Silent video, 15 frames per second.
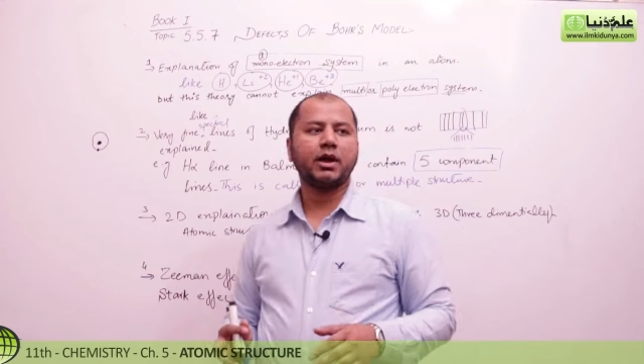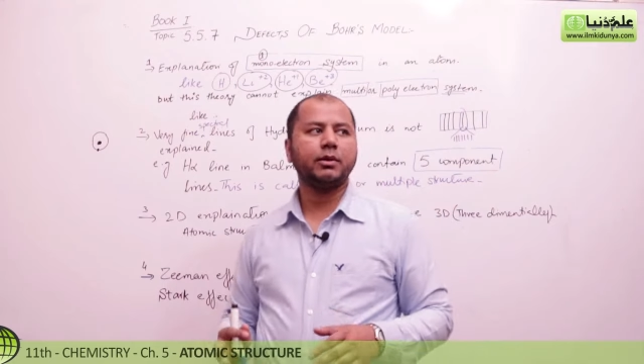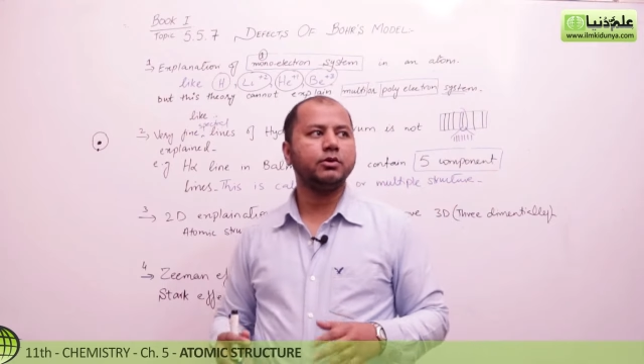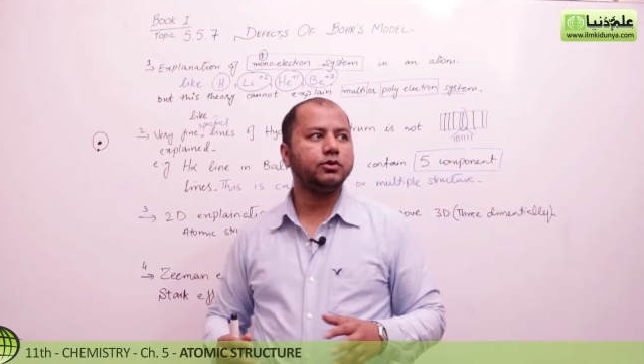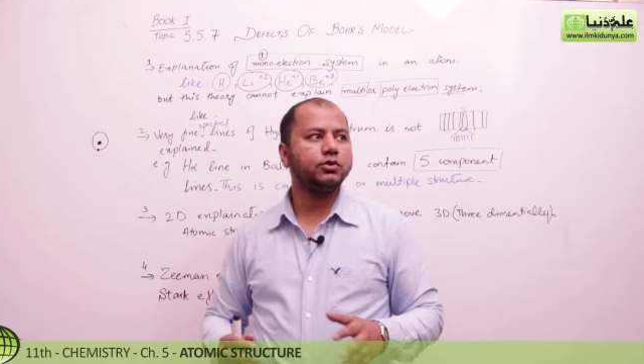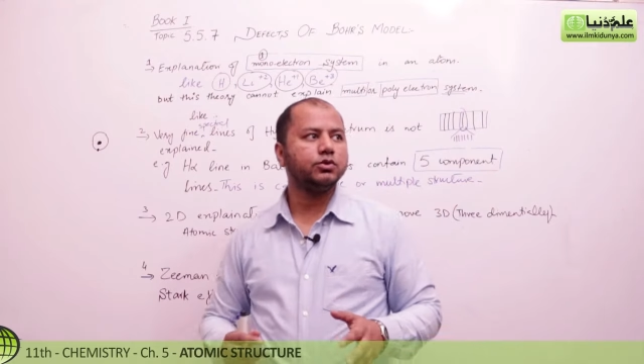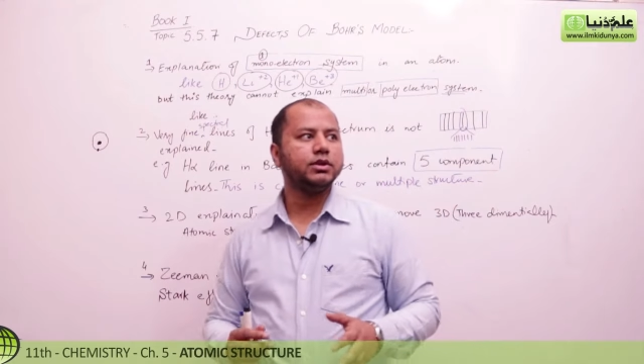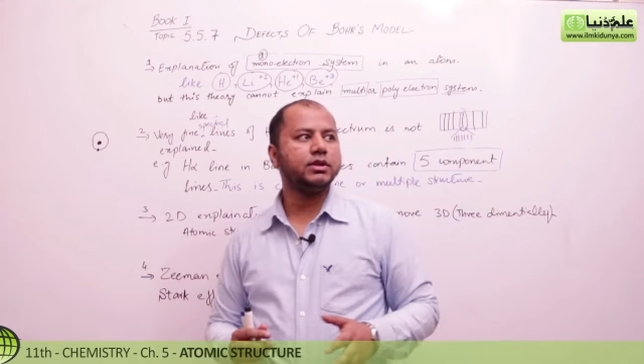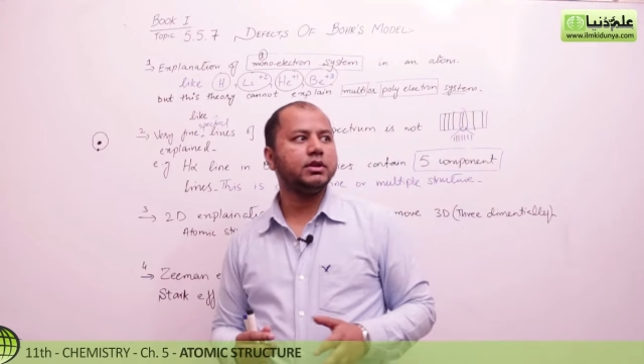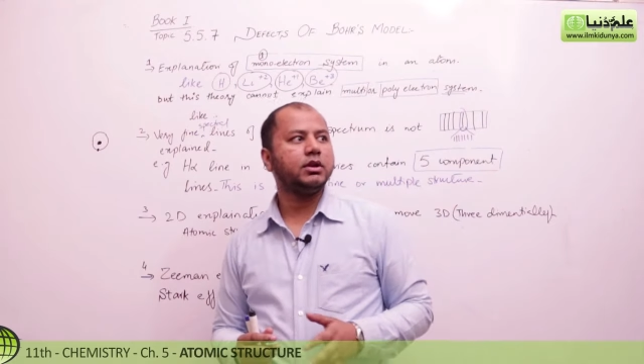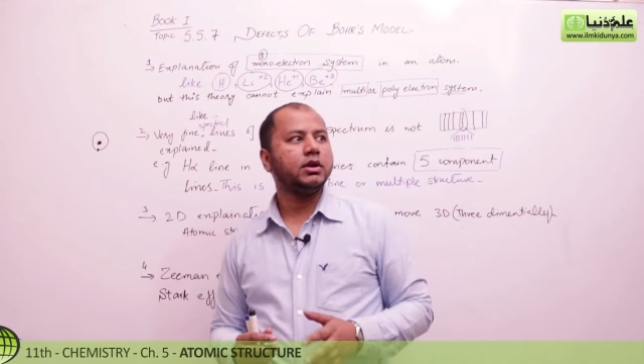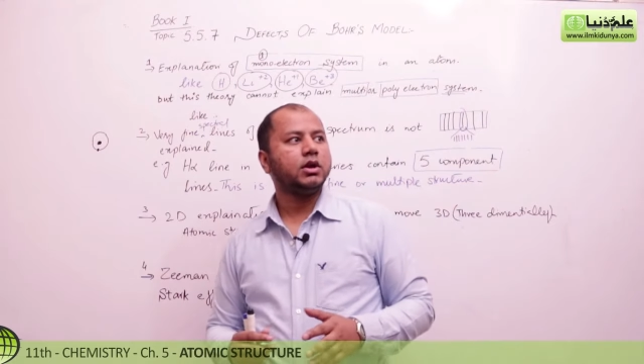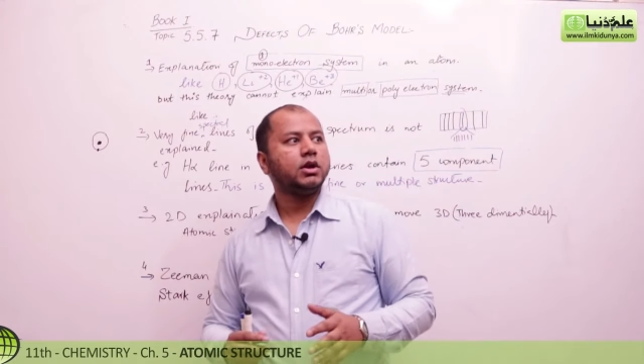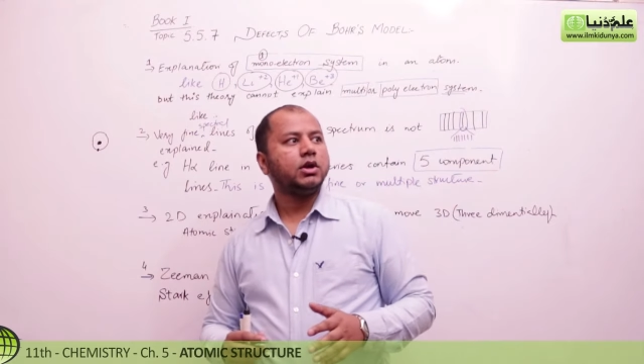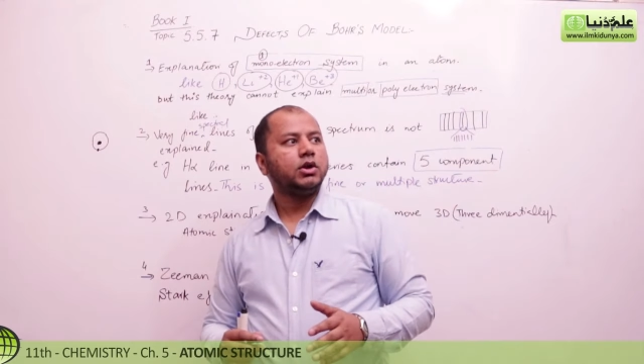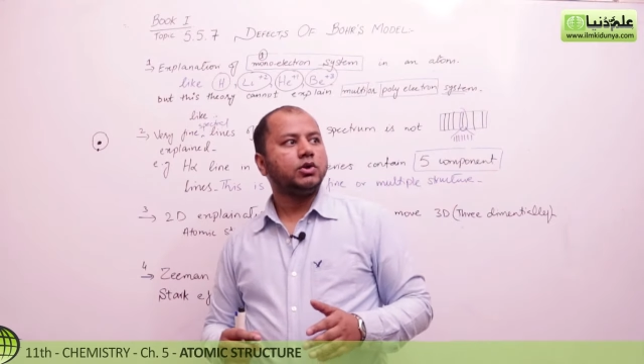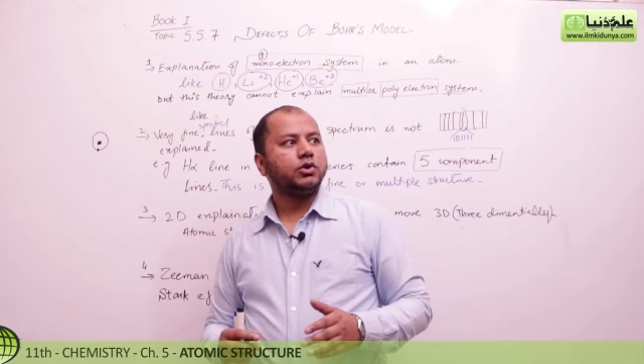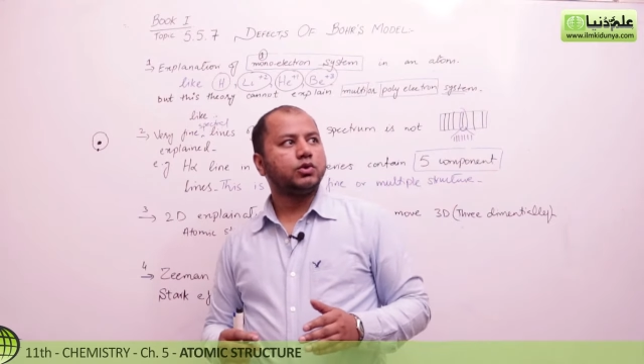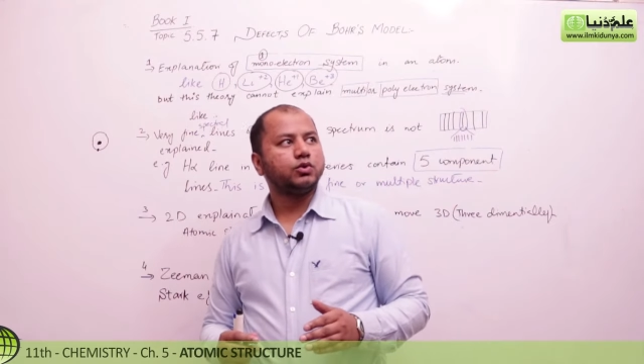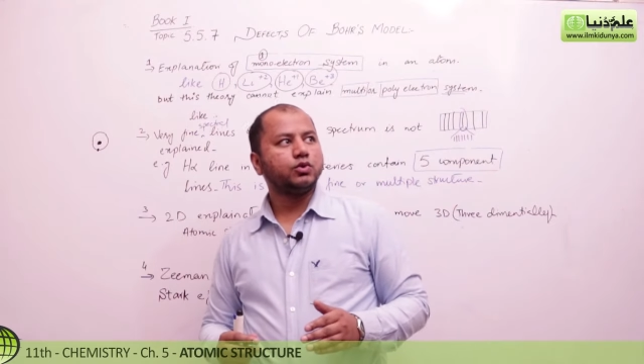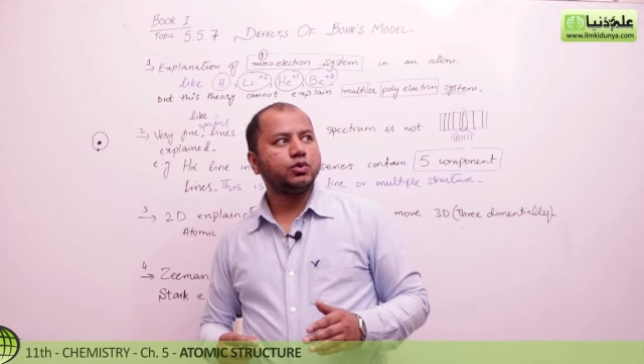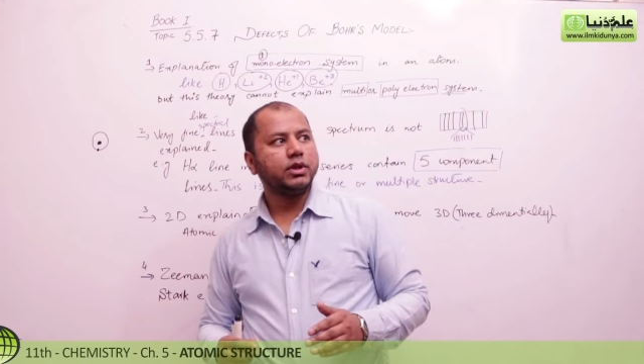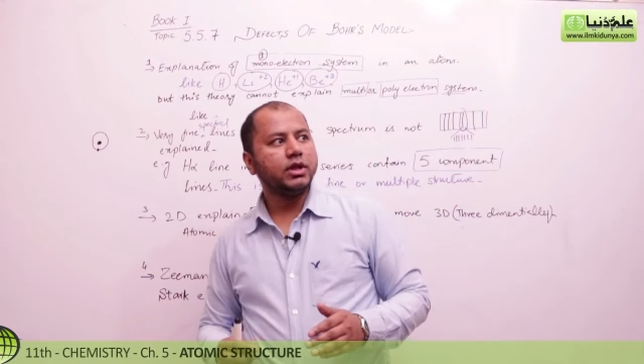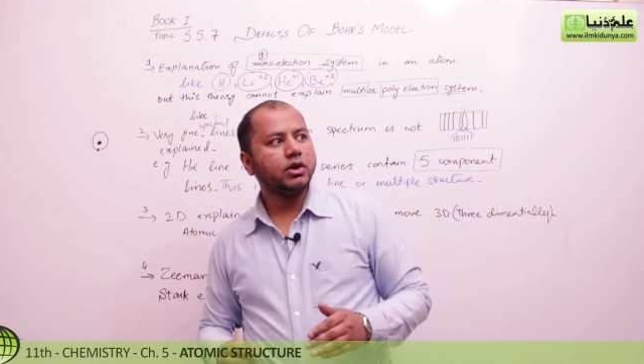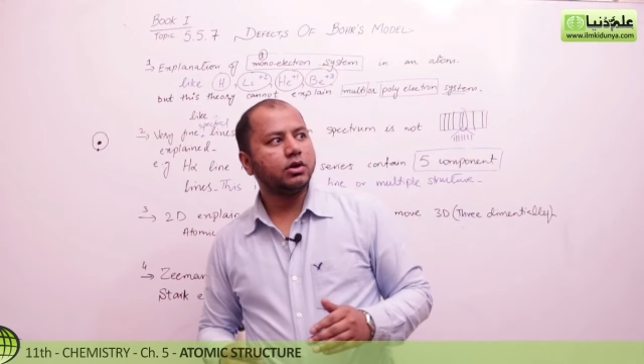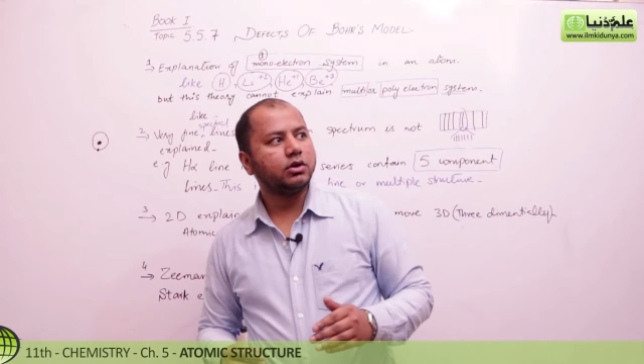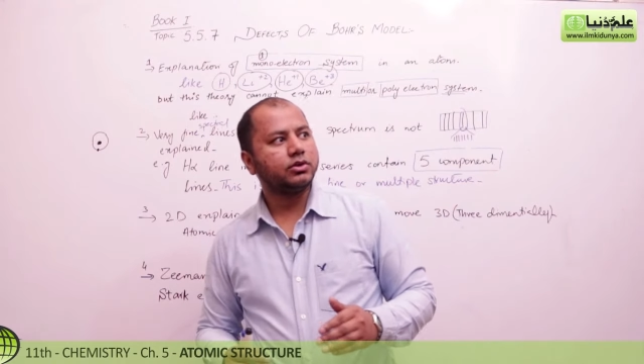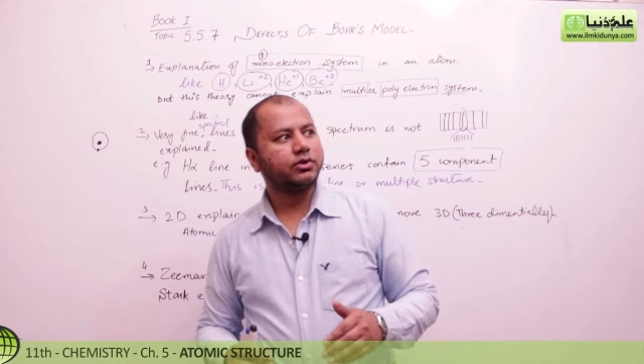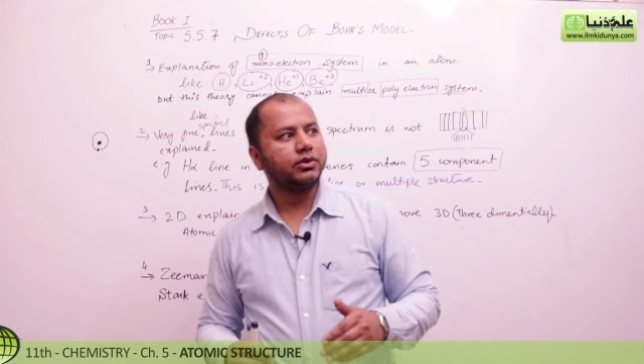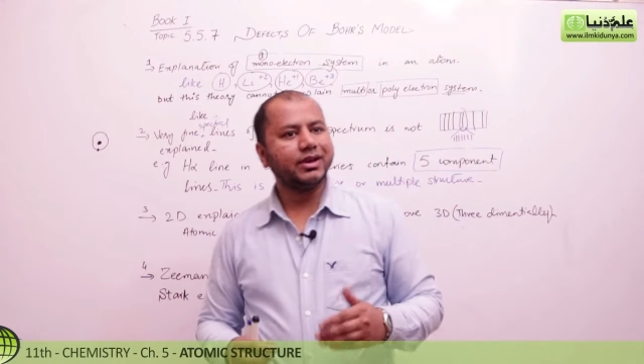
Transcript: Ab ye 2D aur